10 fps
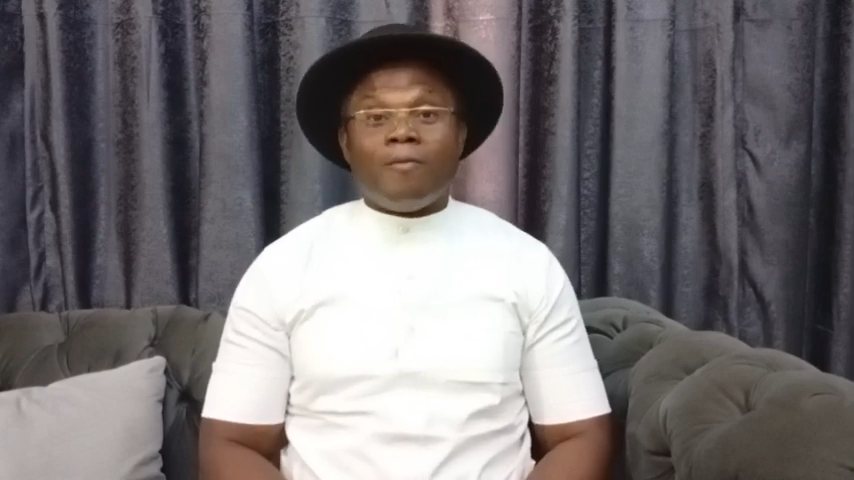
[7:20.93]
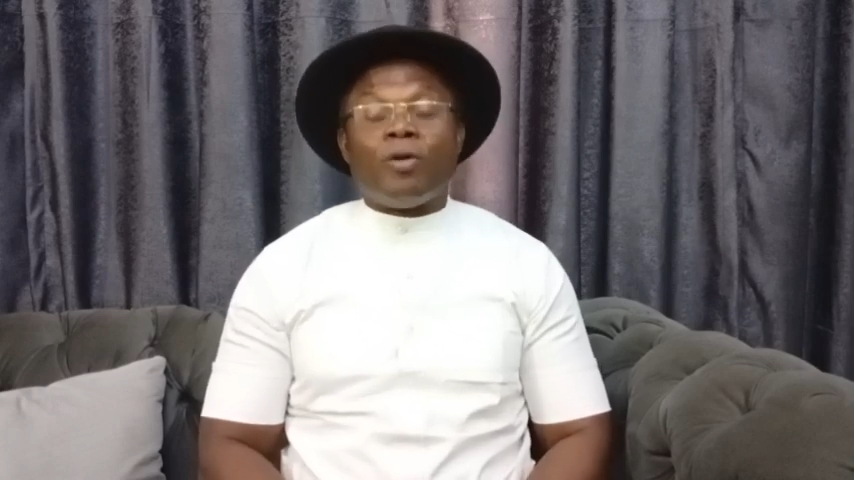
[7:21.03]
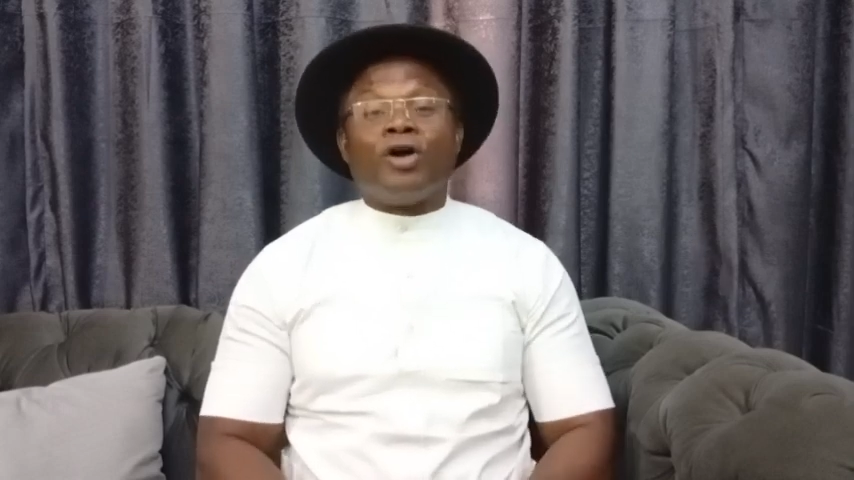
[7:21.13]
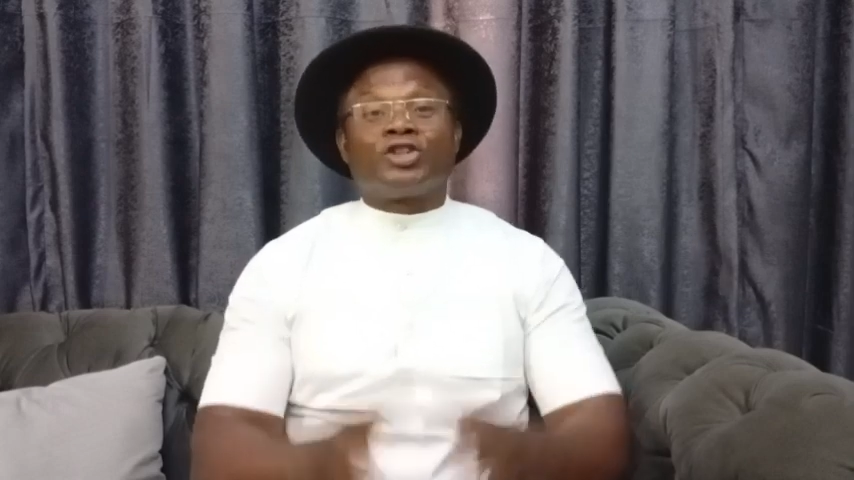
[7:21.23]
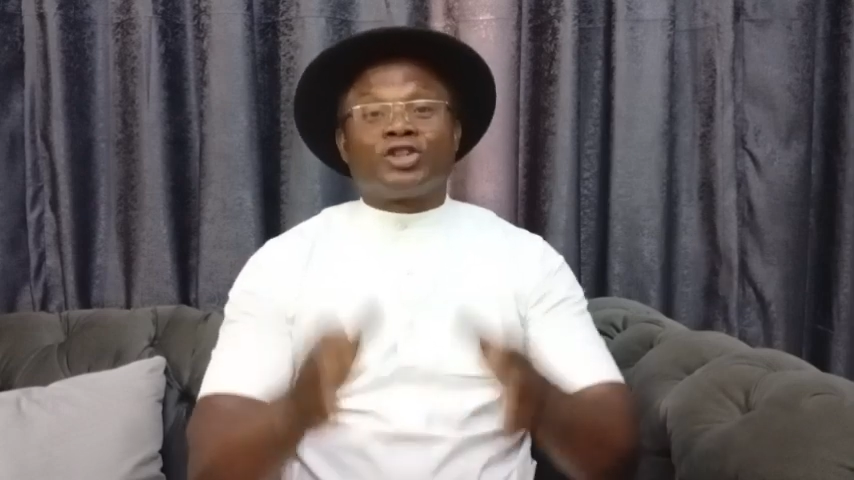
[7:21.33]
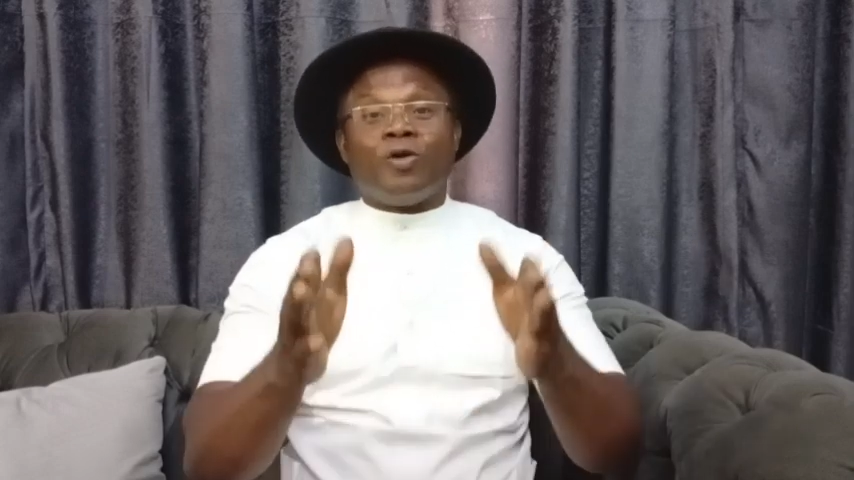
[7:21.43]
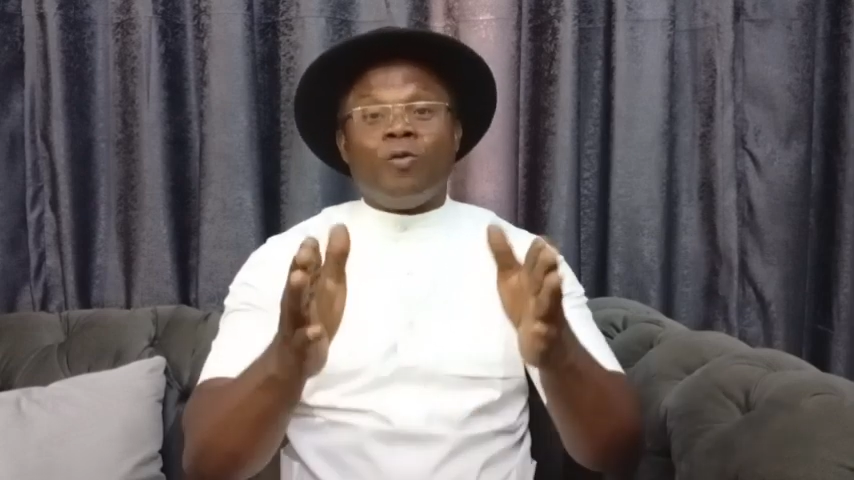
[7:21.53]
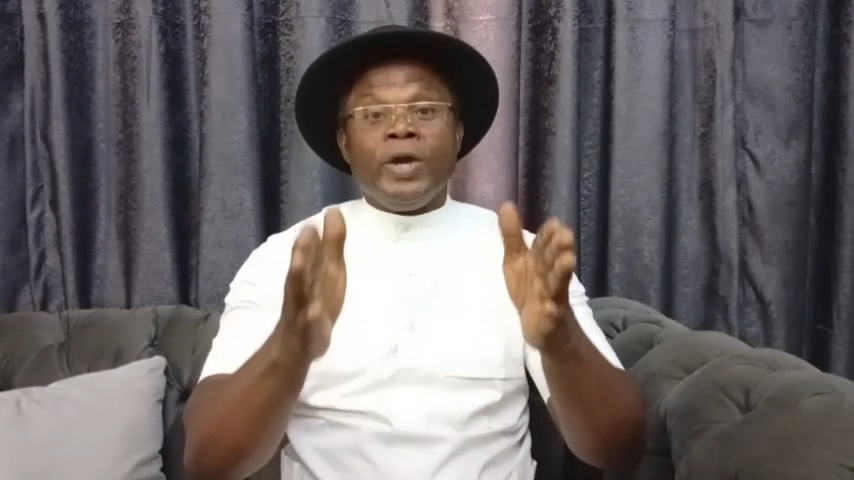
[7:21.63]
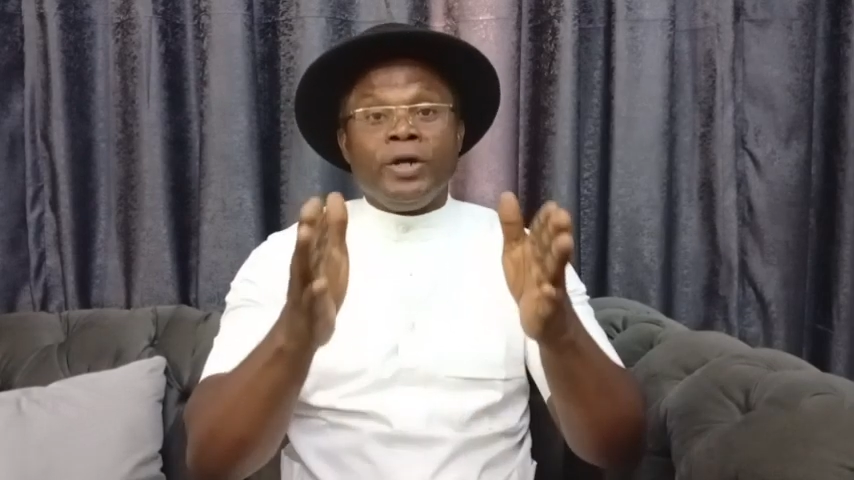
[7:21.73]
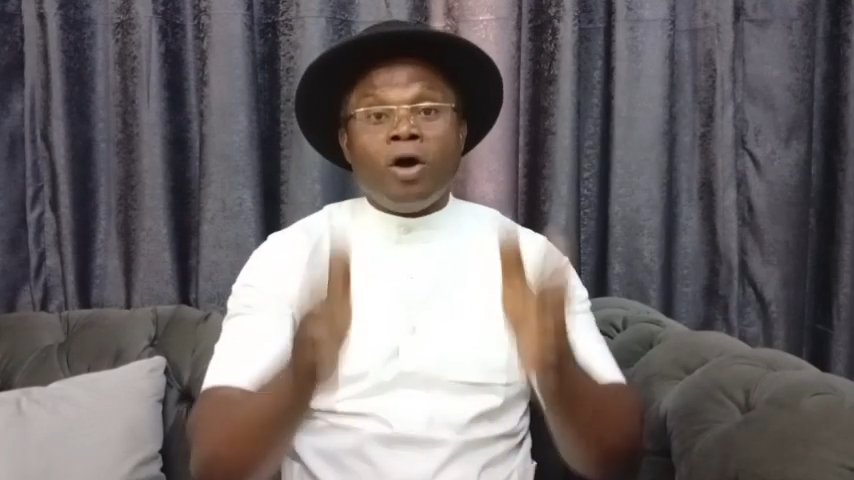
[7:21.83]
but
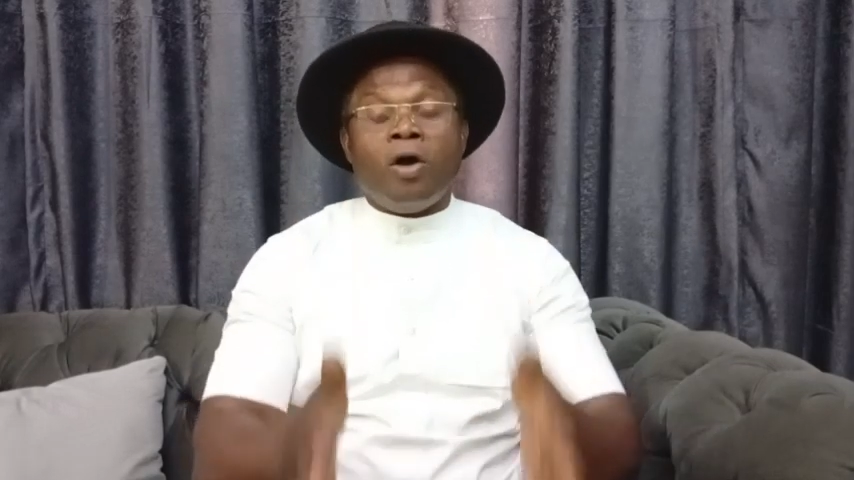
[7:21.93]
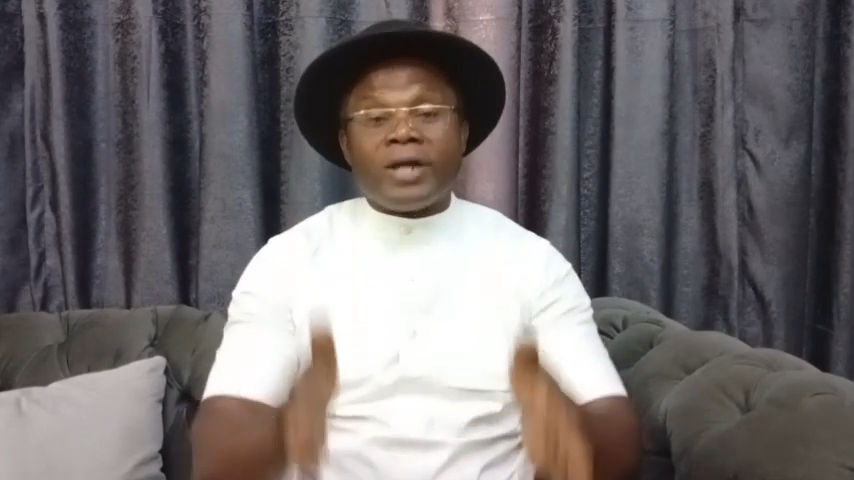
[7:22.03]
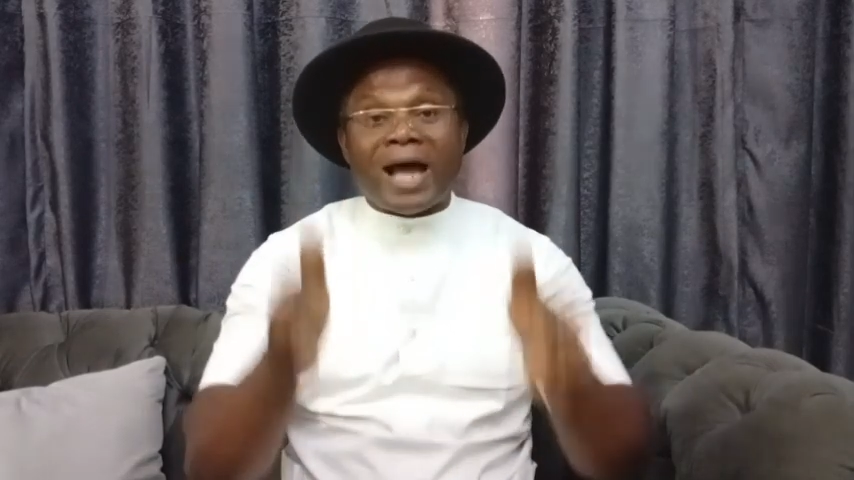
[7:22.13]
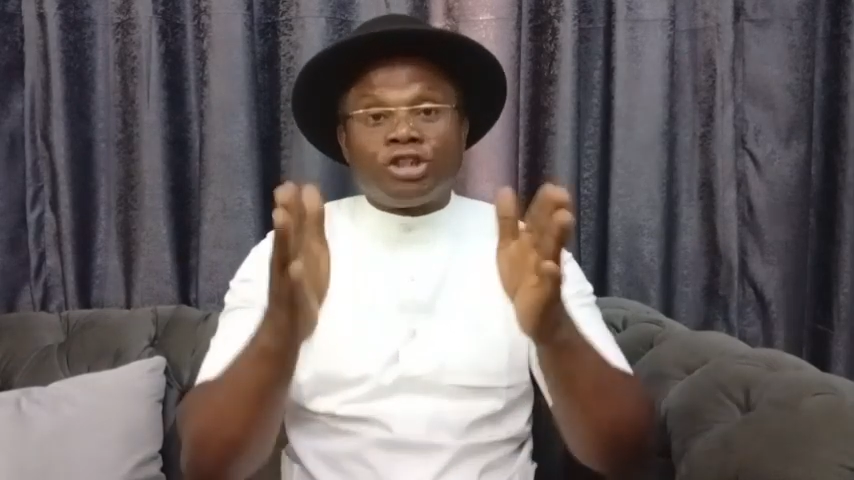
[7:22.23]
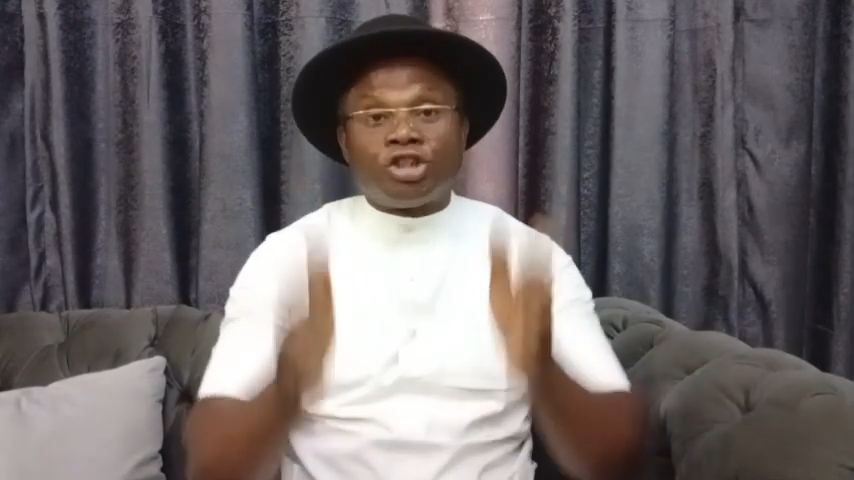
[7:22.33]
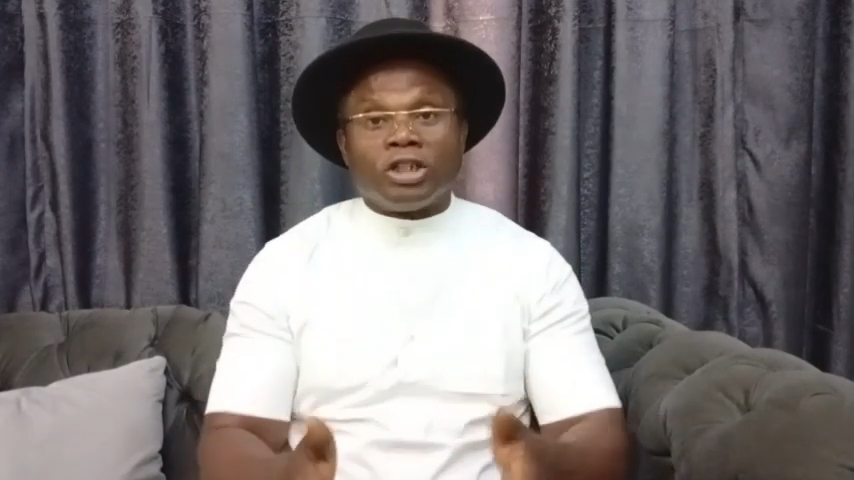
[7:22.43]
we know that